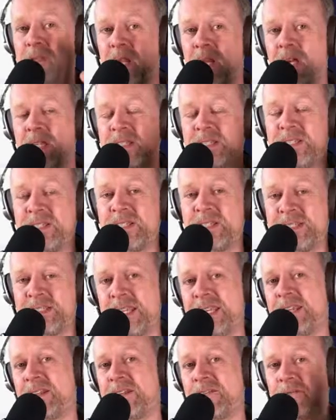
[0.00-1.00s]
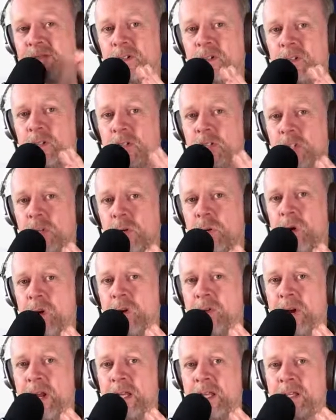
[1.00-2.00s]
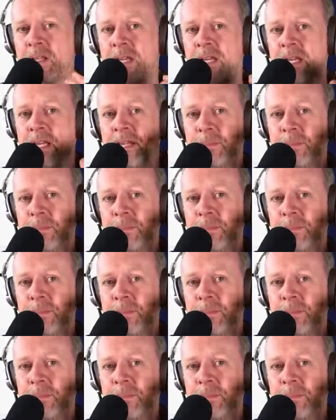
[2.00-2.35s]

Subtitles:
like to see the full URL